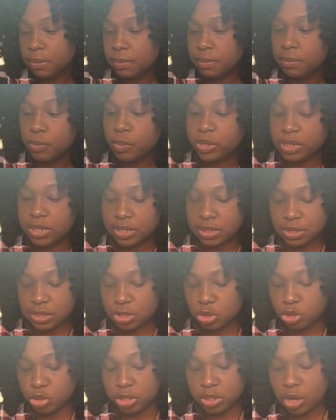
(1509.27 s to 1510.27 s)
with this
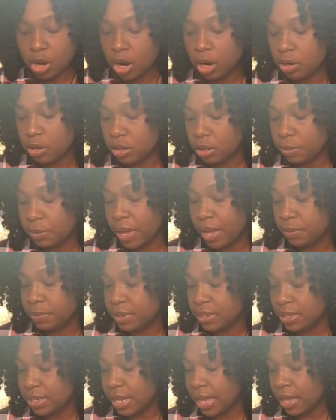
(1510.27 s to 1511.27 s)
Strength card on the bottom of
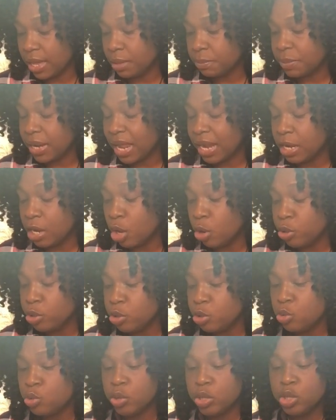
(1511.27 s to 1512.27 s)
the deck. But I know
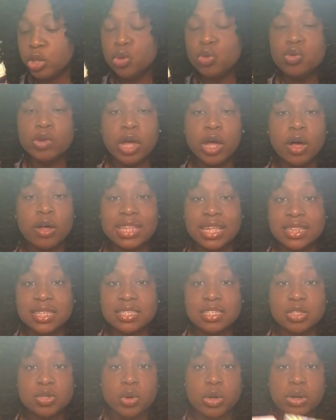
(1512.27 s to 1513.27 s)
you know that
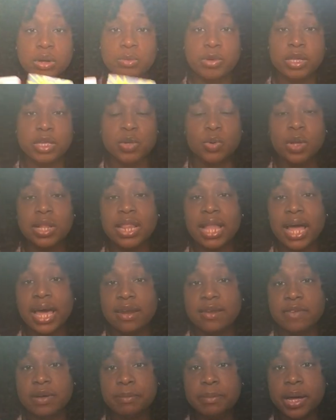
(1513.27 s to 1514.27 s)
this is going to bring you a lot
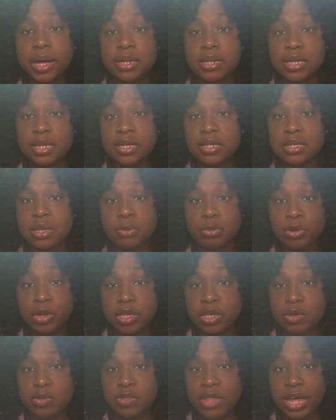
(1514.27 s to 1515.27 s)
of abundance and bring
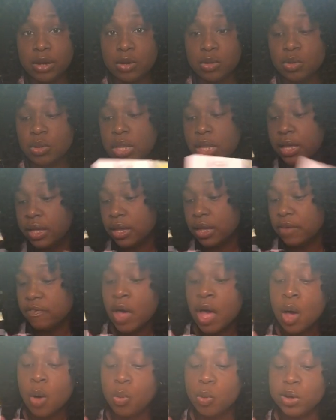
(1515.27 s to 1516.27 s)
you that new love
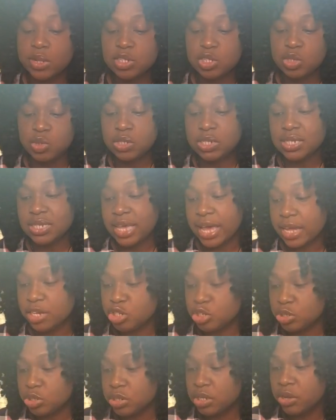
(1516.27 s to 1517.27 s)
once you detach
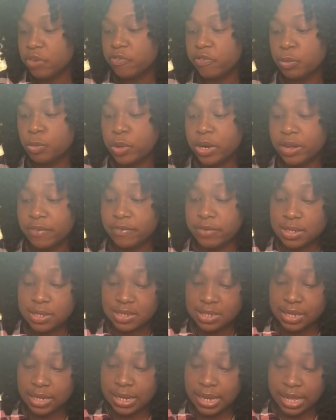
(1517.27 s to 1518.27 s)
yourself from whatever this
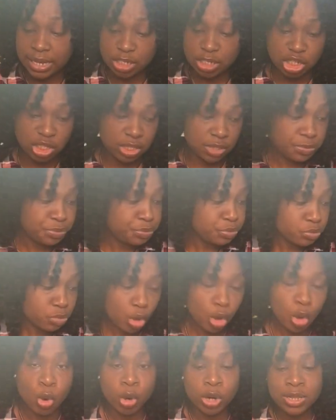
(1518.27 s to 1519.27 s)
connection
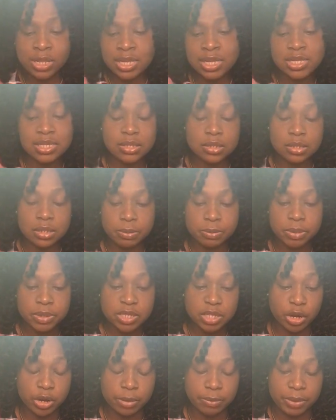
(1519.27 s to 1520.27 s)
or these
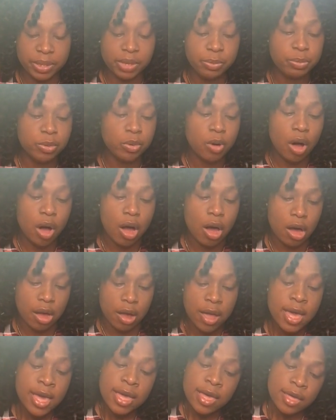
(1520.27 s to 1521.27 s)
certain people are.
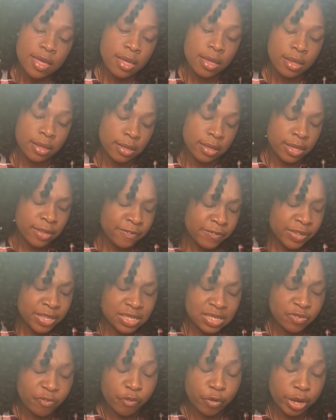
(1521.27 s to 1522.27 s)
If
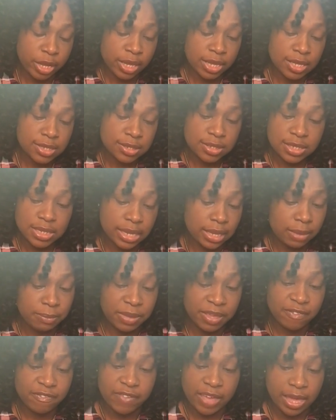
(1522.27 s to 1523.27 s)
it's friends, it could
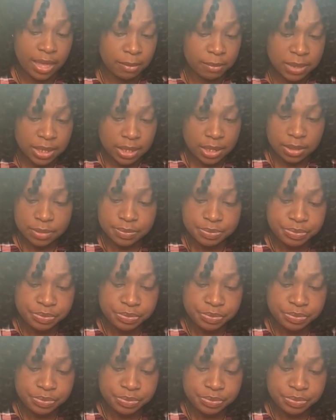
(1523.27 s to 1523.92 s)
be family,